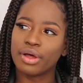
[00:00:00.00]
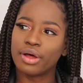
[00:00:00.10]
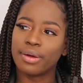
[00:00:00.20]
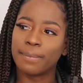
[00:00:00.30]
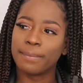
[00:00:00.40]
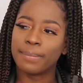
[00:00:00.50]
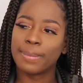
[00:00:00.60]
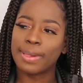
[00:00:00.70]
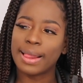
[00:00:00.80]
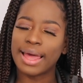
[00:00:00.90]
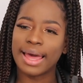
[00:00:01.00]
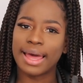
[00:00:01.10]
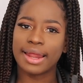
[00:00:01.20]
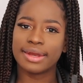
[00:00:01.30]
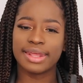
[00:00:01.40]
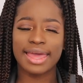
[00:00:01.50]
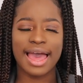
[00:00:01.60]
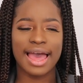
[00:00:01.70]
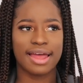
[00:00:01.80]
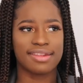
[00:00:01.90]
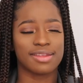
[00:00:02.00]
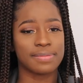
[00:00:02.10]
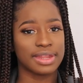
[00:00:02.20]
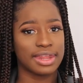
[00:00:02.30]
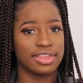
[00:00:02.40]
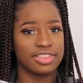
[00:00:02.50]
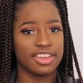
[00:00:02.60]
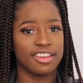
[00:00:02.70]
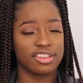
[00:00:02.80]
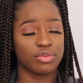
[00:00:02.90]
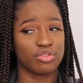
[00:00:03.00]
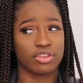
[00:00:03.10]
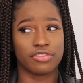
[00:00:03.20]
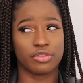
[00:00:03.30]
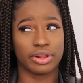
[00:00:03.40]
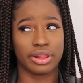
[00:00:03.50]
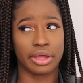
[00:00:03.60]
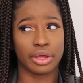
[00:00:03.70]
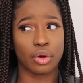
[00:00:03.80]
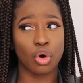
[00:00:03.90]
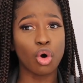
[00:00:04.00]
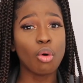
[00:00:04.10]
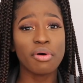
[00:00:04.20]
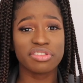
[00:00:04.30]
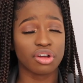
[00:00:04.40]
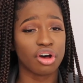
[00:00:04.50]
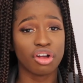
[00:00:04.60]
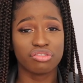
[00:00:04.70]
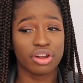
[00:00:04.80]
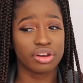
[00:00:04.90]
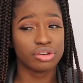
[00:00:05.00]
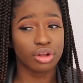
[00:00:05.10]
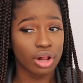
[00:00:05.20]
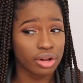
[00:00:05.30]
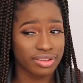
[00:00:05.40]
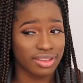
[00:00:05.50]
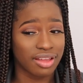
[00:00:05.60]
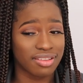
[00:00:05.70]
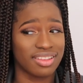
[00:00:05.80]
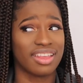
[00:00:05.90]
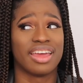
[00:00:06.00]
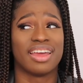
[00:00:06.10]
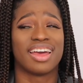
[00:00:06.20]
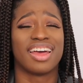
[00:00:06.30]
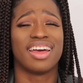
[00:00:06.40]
um and they had something like this which was for like almost a hundred dollars and I was like